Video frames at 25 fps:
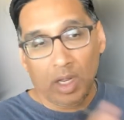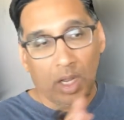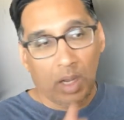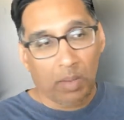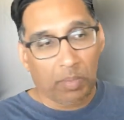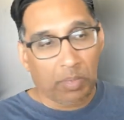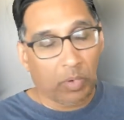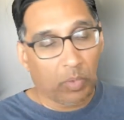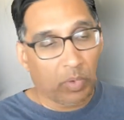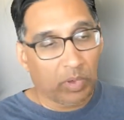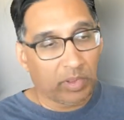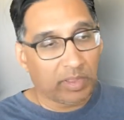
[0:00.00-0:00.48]

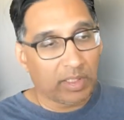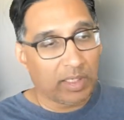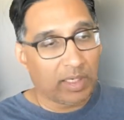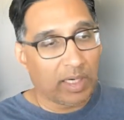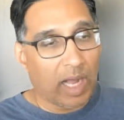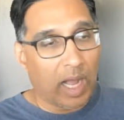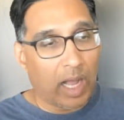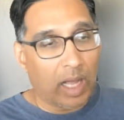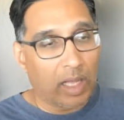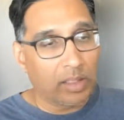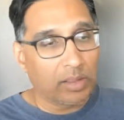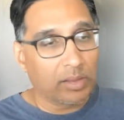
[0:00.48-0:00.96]
But with that,
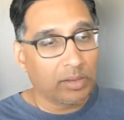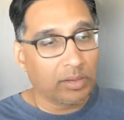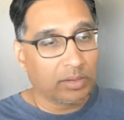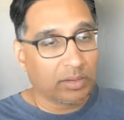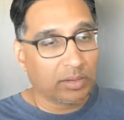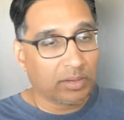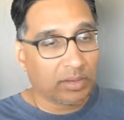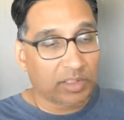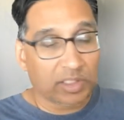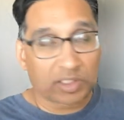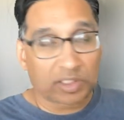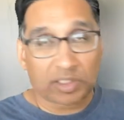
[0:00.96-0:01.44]

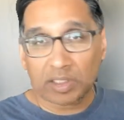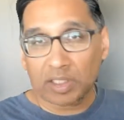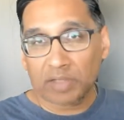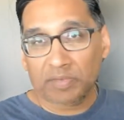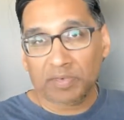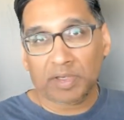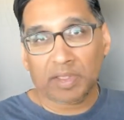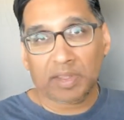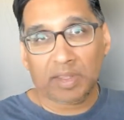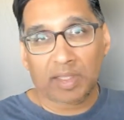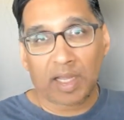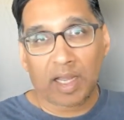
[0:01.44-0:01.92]
I'll just leave it
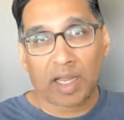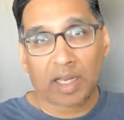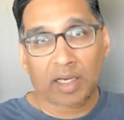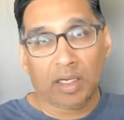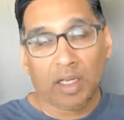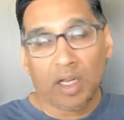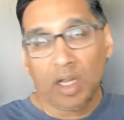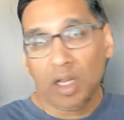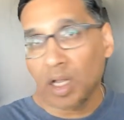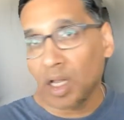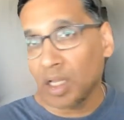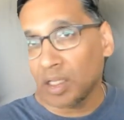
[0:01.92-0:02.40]
at that.
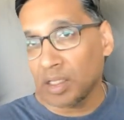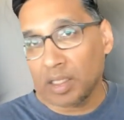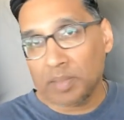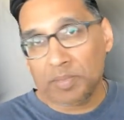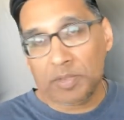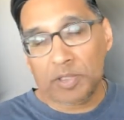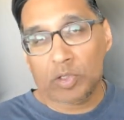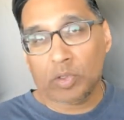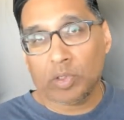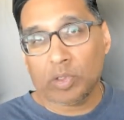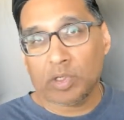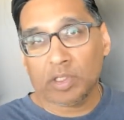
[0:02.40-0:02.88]
Let
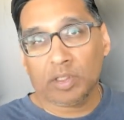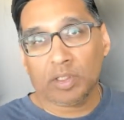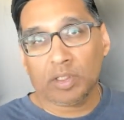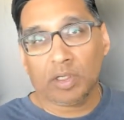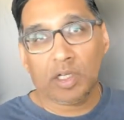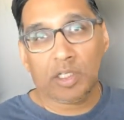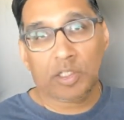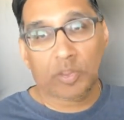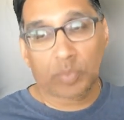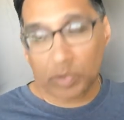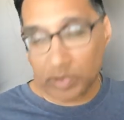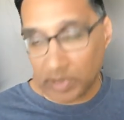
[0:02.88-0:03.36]
me know your
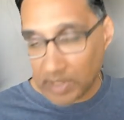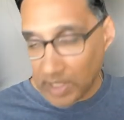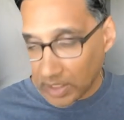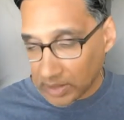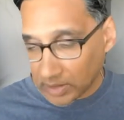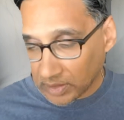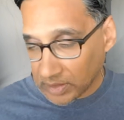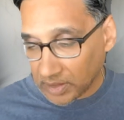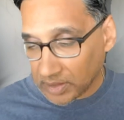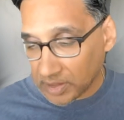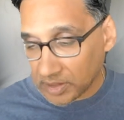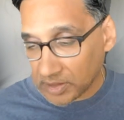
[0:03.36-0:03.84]
thoughts with
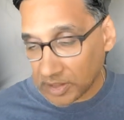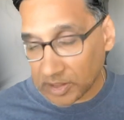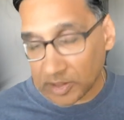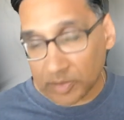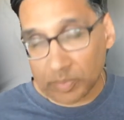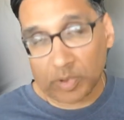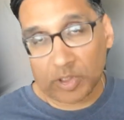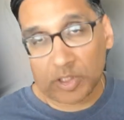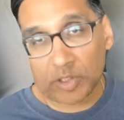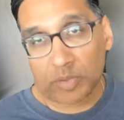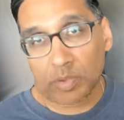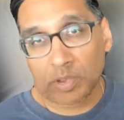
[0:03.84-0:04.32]
Acolyte at this
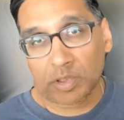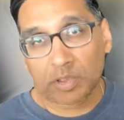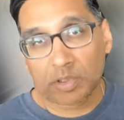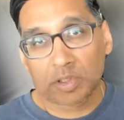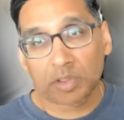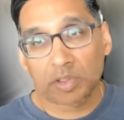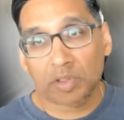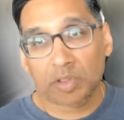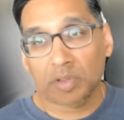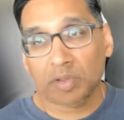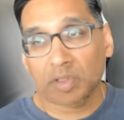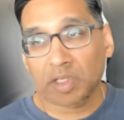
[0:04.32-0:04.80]
point as well, too.
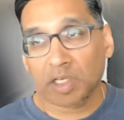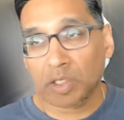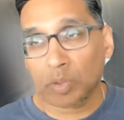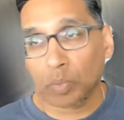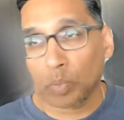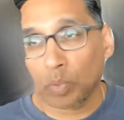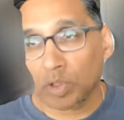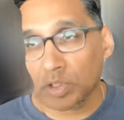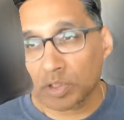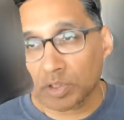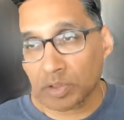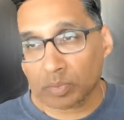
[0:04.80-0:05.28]
Do you think it
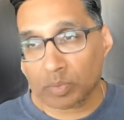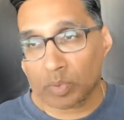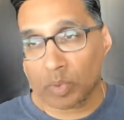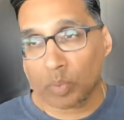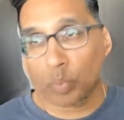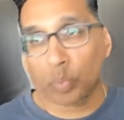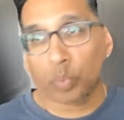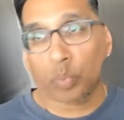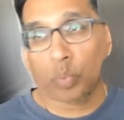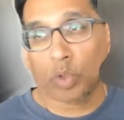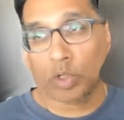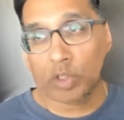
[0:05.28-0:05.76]
was
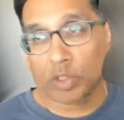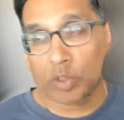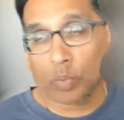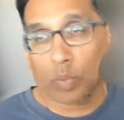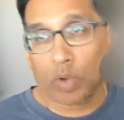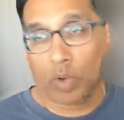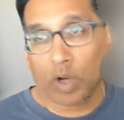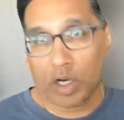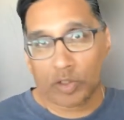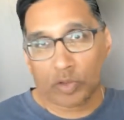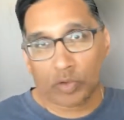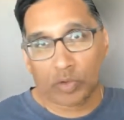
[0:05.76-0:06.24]
worth a
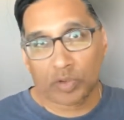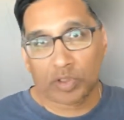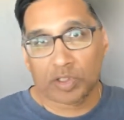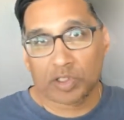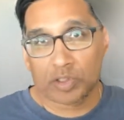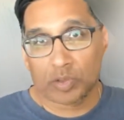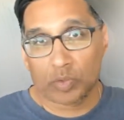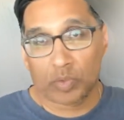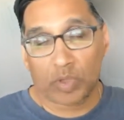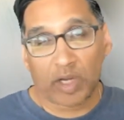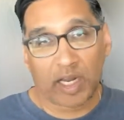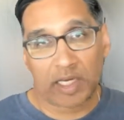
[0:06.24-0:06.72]
watch, or did
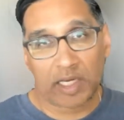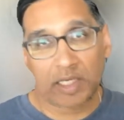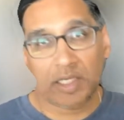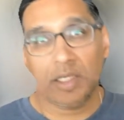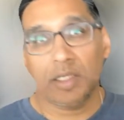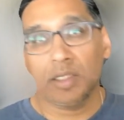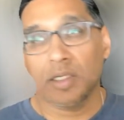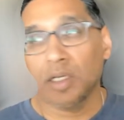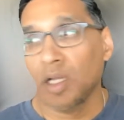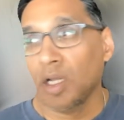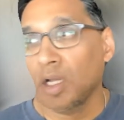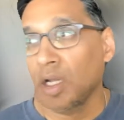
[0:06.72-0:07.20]
you hate
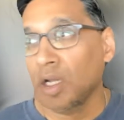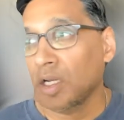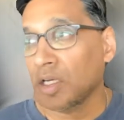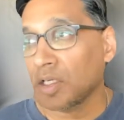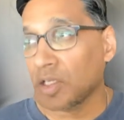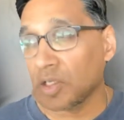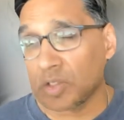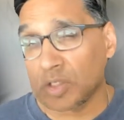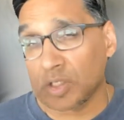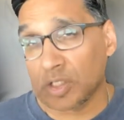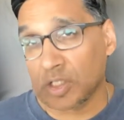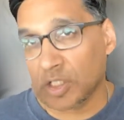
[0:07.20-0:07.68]
it?
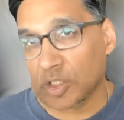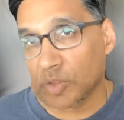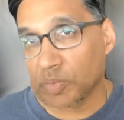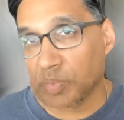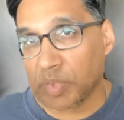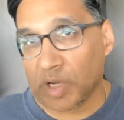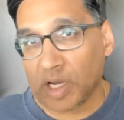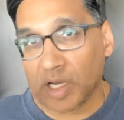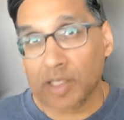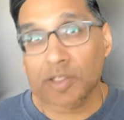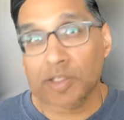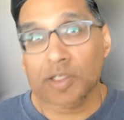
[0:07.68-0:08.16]
Did you
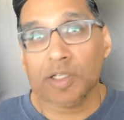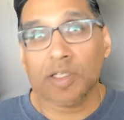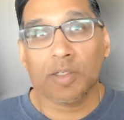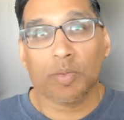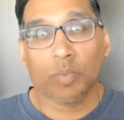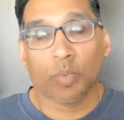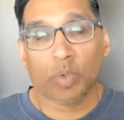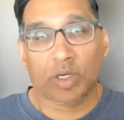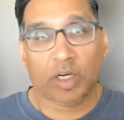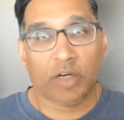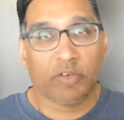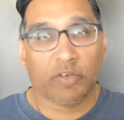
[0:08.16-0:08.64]
despise it?
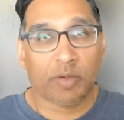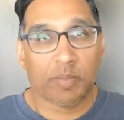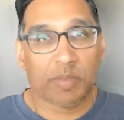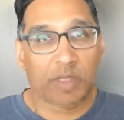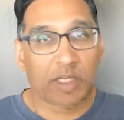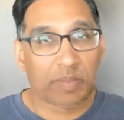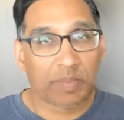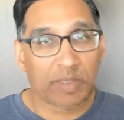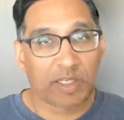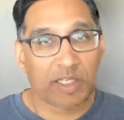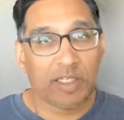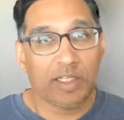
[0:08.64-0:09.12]
Whatever it
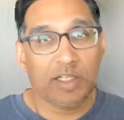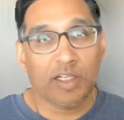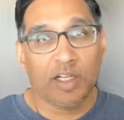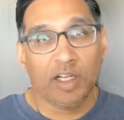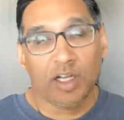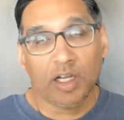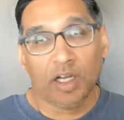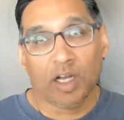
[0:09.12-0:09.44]
may be.